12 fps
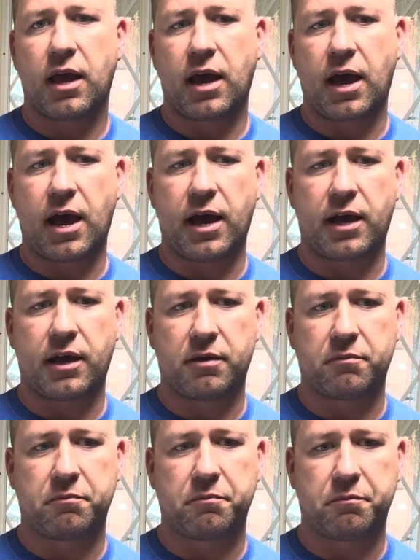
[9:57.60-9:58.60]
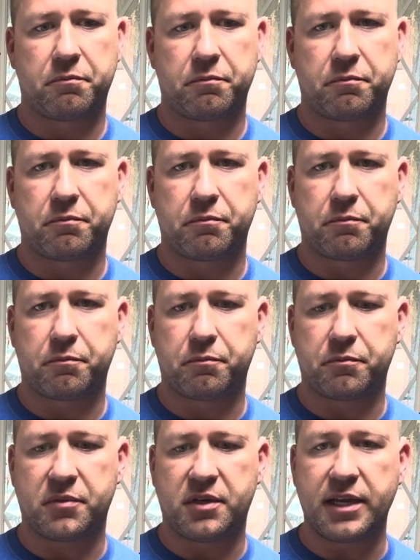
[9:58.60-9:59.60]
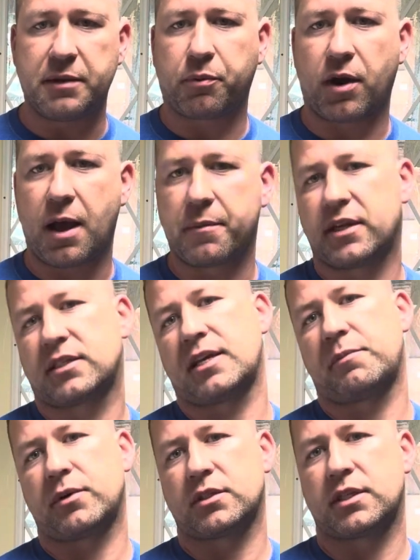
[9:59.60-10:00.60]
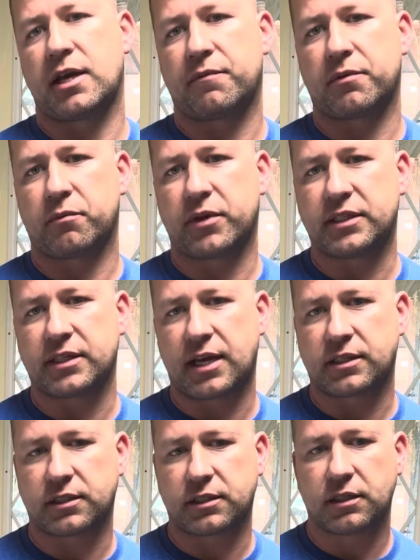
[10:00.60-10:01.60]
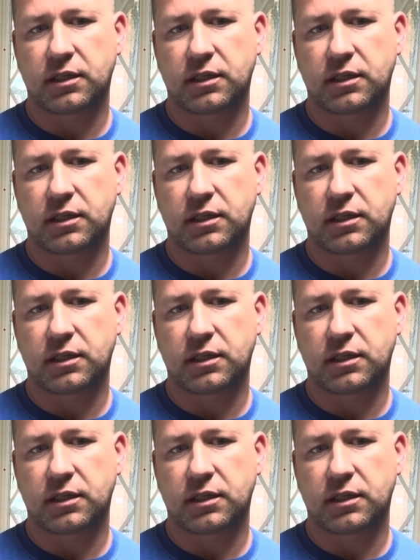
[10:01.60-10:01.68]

I deprime in a separate step from resizing.